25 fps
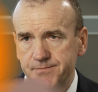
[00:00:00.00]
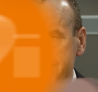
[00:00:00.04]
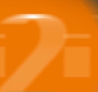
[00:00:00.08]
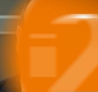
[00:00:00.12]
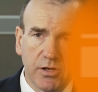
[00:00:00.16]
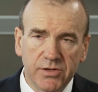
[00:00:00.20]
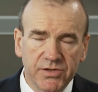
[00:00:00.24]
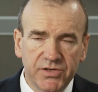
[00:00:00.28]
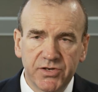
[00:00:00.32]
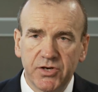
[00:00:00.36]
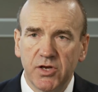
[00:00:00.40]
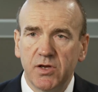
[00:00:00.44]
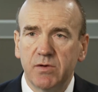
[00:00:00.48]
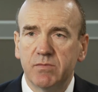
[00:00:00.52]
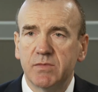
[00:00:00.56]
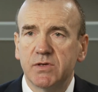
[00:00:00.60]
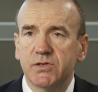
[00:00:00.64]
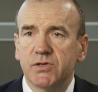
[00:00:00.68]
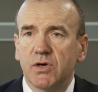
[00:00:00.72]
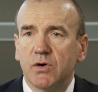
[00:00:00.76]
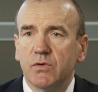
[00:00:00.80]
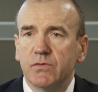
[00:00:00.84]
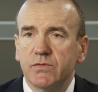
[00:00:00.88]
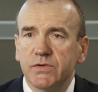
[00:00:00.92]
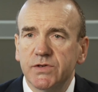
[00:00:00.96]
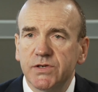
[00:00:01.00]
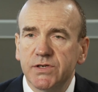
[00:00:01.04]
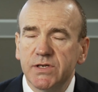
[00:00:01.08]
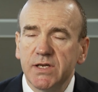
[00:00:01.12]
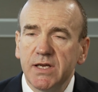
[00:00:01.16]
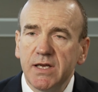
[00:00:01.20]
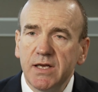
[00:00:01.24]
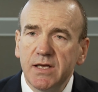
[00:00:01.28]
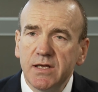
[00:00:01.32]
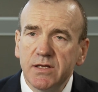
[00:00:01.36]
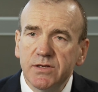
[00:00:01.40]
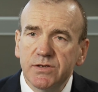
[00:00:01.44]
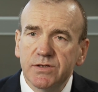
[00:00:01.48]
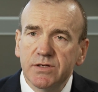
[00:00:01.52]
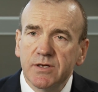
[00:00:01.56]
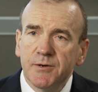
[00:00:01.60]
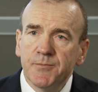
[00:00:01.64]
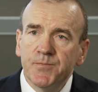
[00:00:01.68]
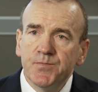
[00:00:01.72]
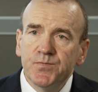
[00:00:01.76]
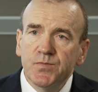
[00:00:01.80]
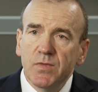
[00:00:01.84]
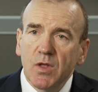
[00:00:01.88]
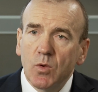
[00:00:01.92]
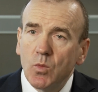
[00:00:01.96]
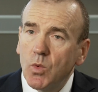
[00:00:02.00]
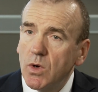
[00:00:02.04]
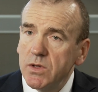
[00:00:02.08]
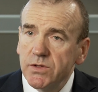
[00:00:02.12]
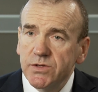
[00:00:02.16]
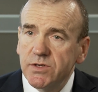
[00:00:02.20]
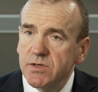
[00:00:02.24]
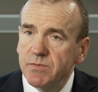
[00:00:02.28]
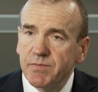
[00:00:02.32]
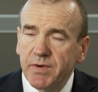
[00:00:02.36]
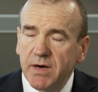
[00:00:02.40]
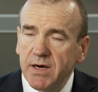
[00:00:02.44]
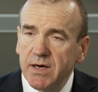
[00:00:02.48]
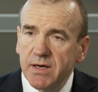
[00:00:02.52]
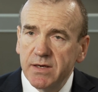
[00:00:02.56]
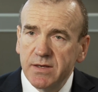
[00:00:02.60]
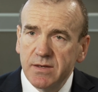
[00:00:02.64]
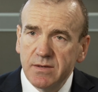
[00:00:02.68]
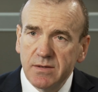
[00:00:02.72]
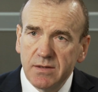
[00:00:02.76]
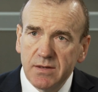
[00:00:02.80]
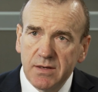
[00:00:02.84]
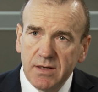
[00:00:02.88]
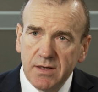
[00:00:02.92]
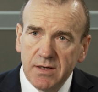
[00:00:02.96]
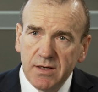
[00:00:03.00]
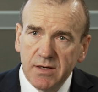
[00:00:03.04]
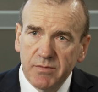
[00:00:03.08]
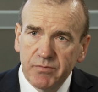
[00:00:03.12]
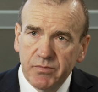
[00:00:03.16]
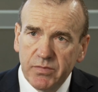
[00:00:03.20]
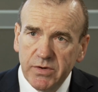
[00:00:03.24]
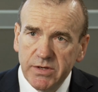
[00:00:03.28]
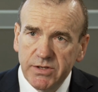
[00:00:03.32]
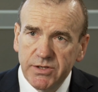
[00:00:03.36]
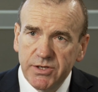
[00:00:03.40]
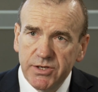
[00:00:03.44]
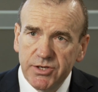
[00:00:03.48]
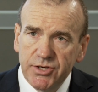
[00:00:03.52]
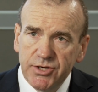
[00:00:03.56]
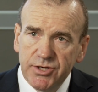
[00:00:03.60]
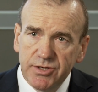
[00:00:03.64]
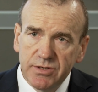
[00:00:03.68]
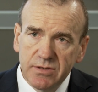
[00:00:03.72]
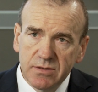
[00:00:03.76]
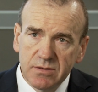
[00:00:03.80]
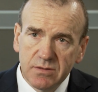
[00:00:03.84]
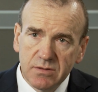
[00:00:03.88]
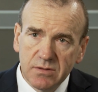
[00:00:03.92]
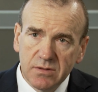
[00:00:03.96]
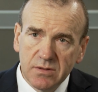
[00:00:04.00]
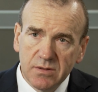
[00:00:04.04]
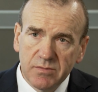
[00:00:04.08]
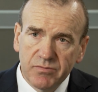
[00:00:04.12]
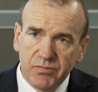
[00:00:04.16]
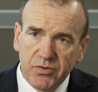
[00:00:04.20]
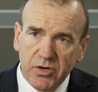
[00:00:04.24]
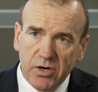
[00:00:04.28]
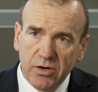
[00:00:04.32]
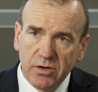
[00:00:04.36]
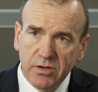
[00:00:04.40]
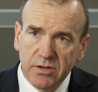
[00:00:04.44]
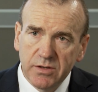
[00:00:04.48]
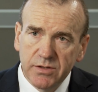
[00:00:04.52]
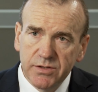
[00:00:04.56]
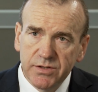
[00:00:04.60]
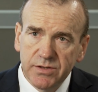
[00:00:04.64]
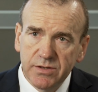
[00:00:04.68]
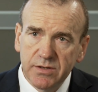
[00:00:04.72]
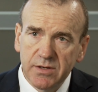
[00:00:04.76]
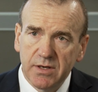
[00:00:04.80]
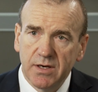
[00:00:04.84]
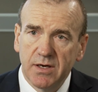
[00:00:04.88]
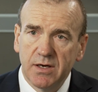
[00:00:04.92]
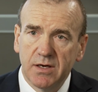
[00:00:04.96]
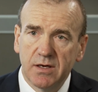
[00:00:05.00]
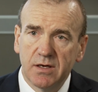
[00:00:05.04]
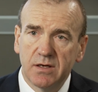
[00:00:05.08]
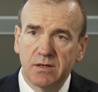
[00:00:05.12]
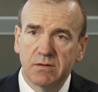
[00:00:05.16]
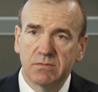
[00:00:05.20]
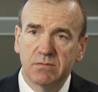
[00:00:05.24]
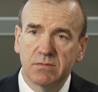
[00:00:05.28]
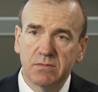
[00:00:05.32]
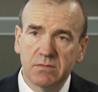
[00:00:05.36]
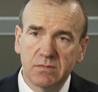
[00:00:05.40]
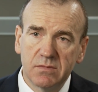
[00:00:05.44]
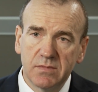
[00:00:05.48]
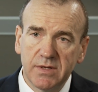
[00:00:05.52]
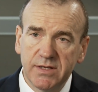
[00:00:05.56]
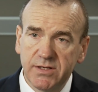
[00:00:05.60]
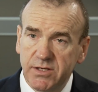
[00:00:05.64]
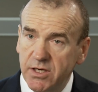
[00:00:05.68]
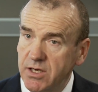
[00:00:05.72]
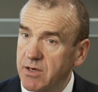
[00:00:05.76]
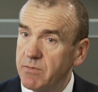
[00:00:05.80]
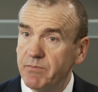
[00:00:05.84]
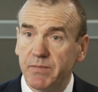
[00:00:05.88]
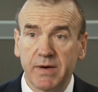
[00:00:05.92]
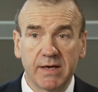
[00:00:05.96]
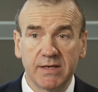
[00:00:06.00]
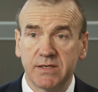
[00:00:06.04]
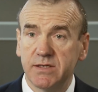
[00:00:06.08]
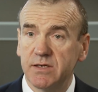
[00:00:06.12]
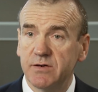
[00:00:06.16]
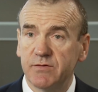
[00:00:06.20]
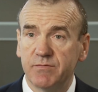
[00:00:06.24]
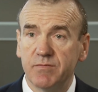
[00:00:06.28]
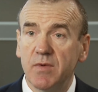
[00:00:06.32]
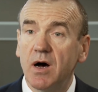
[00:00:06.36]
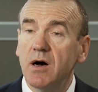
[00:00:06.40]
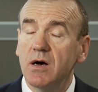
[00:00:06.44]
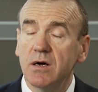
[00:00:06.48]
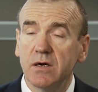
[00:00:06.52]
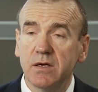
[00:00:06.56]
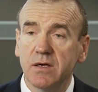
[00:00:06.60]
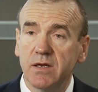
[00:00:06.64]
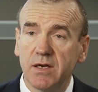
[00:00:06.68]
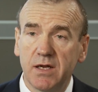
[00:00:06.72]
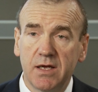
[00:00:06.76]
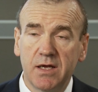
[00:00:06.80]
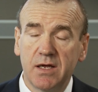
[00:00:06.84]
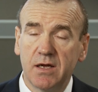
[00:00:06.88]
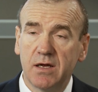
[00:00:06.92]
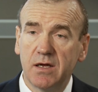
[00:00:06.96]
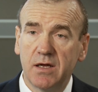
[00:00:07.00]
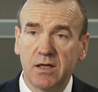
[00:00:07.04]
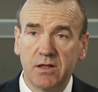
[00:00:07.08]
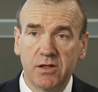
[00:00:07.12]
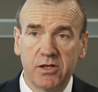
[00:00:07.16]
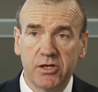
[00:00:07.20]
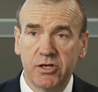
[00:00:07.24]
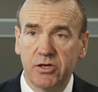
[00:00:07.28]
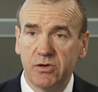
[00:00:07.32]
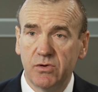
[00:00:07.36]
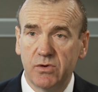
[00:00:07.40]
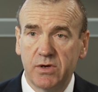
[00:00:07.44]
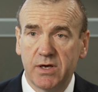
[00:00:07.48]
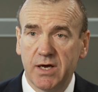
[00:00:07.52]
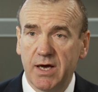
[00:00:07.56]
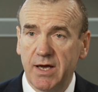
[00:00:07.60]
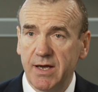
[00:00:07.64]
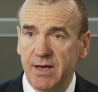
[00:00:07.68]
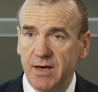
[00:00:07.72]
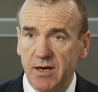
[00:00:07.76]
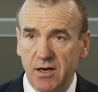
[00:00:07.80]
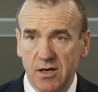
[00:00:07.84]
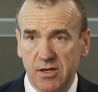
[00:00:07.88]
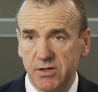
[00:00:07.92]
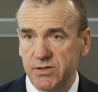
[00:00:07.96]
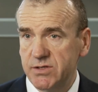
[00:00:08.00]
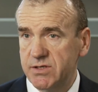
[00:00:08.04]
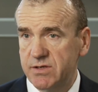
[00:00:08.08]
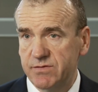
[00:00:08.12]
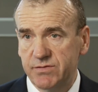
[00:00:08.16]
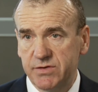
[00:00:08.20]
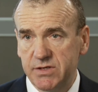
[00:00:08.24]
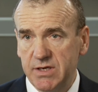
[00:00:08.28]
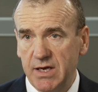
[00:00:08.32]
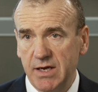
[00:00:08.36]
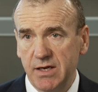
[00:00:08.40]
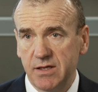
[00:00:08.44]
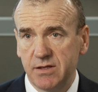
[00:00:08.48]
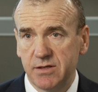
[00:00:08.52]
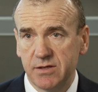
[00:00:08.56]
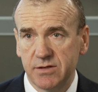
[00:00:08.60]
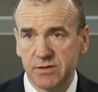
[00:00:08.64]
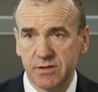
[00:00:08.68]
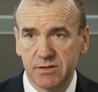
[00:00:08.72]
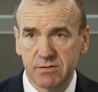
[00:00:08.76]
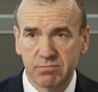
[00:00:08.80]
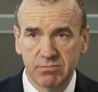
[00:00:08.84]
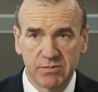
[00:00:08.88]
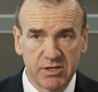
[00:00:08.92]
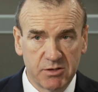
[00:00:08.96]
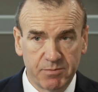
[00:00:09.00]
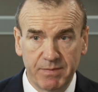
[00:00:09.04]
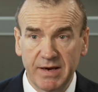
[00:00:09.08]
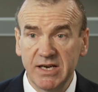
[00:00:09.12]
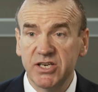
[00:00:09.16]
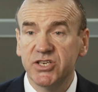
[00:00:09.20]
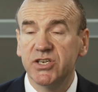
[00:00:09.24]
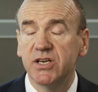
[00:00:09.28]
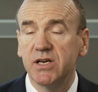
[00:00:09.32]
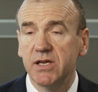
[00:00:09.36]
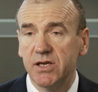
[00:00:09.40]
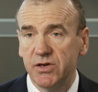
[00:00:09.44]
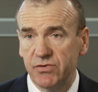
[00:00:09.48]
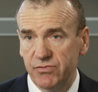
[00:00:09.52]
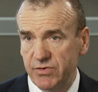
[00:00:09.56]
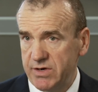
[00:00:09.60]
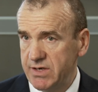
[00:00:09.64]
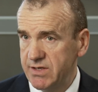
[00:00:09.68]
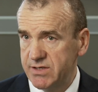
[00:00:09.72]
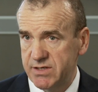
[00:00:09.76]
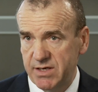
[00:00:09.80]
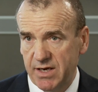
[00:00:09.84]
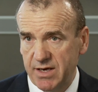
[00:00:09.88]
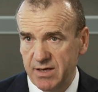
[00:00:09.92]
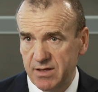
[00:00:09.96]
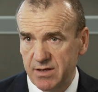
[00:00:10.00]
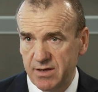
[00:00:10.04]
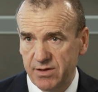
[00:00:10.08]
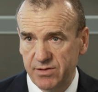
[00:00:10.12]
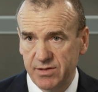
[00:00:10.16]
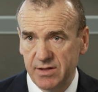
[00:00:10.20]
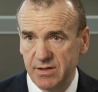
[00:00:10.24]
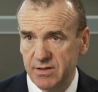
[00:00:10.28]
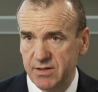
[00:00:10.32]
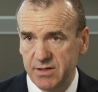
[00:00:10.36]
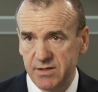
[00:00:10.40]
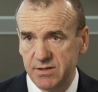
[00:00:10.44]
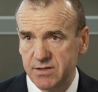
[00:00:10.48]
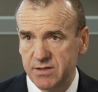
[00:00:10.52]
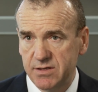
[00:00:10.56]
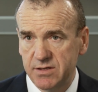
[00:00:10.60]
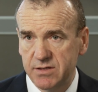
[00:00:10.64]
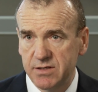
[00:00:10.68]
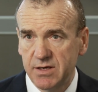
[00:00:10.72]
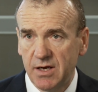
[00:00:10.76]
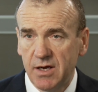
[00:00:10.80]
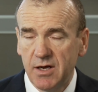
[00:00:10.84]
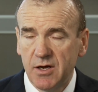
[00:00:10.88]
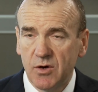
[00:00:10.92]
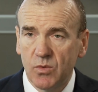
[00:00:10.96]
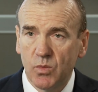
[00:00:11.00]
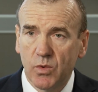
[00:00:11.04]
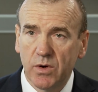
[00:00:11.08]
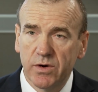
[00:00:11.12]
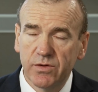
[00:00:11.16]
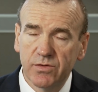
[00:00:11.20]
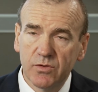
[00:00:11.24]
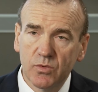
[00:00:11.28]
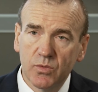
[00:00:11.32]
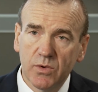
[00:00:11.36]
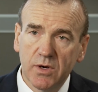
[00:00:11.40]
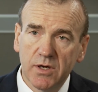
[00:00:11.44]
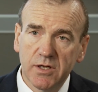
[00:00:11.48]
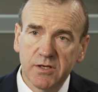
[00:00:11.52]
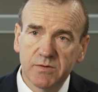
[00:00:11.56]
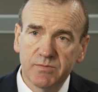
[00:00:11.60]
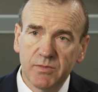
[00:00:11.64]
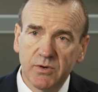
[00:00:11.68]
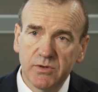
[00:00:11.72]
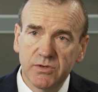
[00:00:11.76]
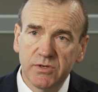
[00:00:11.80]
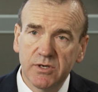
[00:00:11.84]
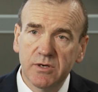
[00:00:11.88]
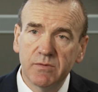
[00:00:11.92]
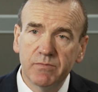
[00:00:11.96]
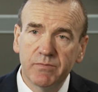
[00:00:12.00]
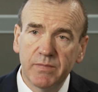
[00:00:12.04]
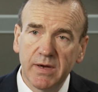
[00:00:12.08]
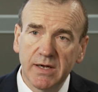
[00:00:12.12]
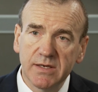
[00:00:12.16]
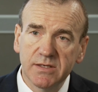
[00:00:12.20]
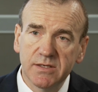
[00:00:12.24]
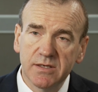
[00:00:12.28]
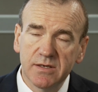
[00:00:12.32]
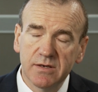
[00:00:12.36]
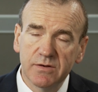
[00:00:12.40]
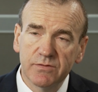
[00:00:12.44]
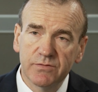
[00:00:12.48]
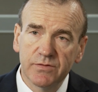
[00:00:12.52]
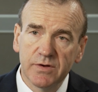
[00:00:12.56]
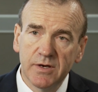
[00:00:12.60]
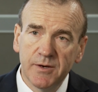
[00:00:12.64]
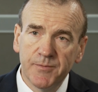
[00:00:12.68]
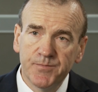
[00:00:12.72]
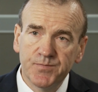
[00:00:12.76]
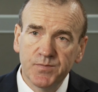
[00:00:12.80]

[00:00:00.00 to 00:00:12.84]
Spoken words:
Consumers overseas want to buy British products. It's a competitive market here in the UK in lots of sectors, especially in retail. I think this is one of the world's most competitive